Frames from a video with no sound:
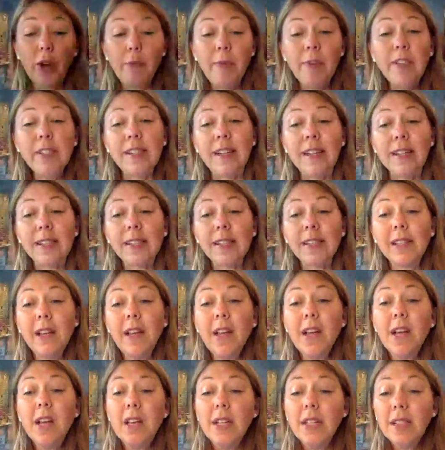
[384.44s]
business.
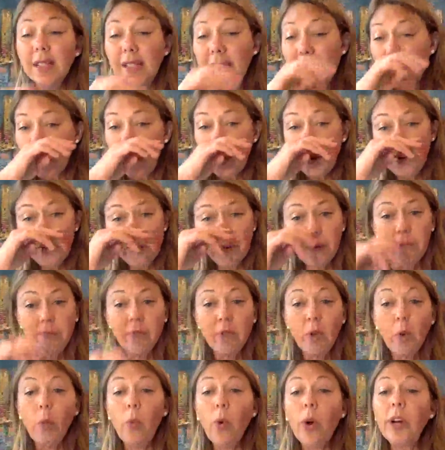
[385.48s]
So
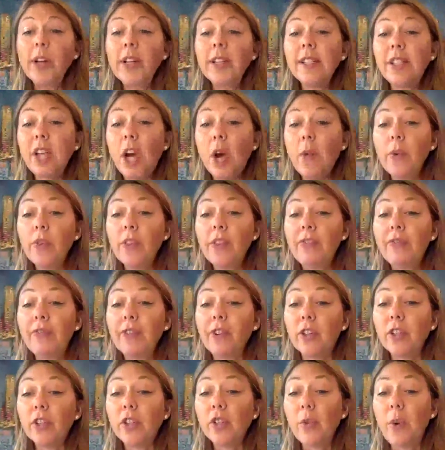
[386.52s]
we're going to start with the
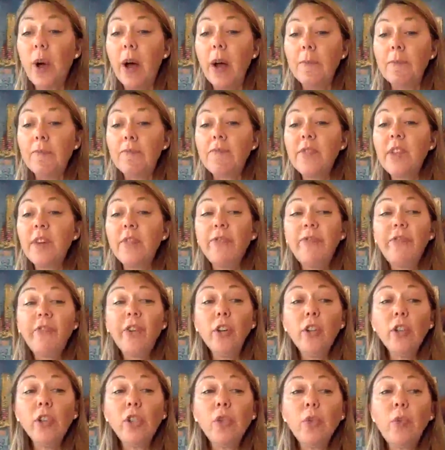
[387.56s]
first one. The
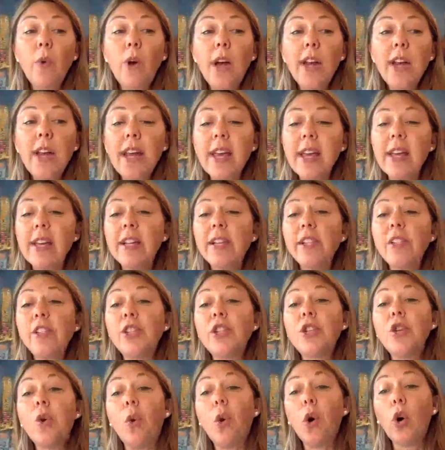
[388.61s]
first one is
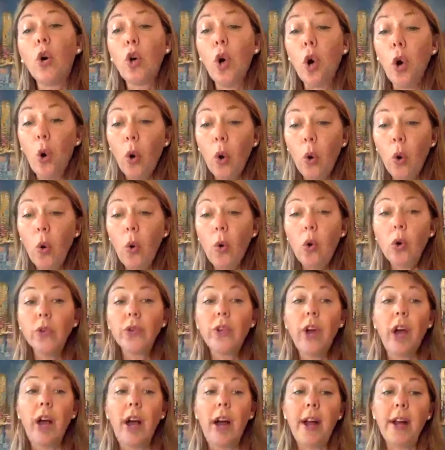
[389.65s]
your
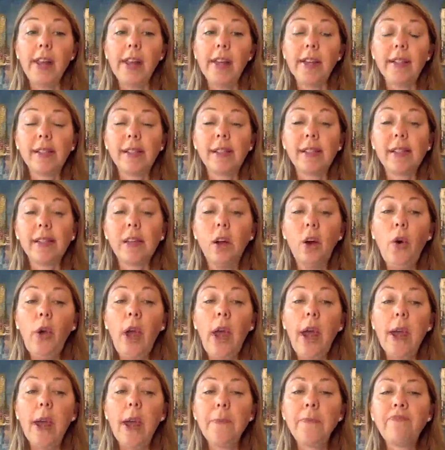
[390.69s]
cold audience,
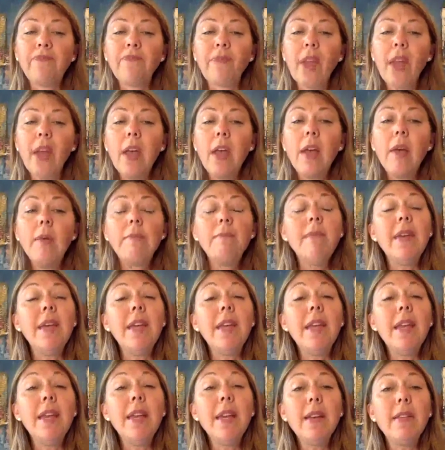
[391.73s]
okay?
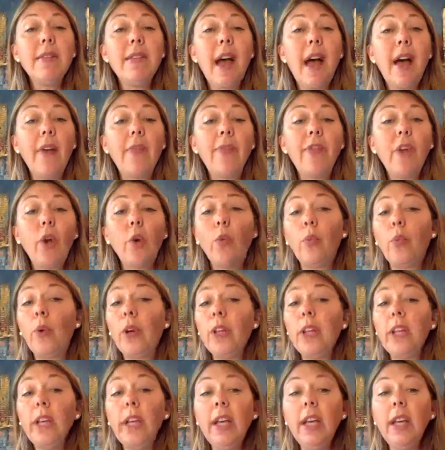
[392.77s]
Meaning that they're
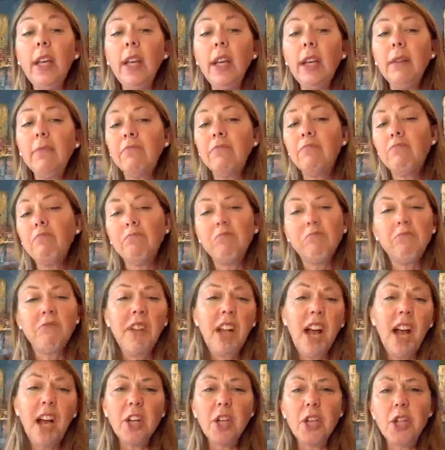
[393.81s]
really
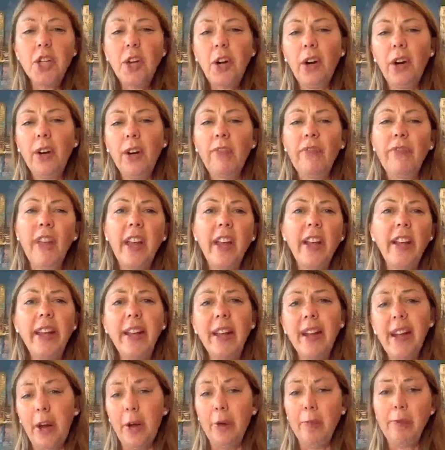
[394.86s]
not sure if they
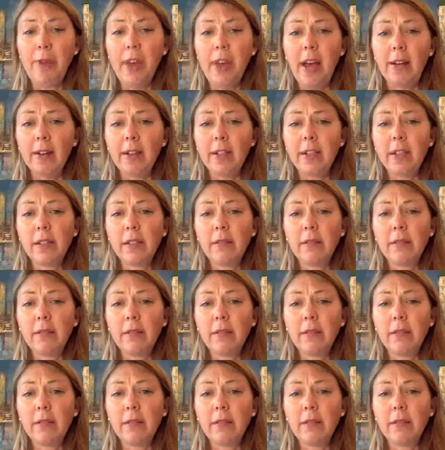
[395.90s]
need help yet.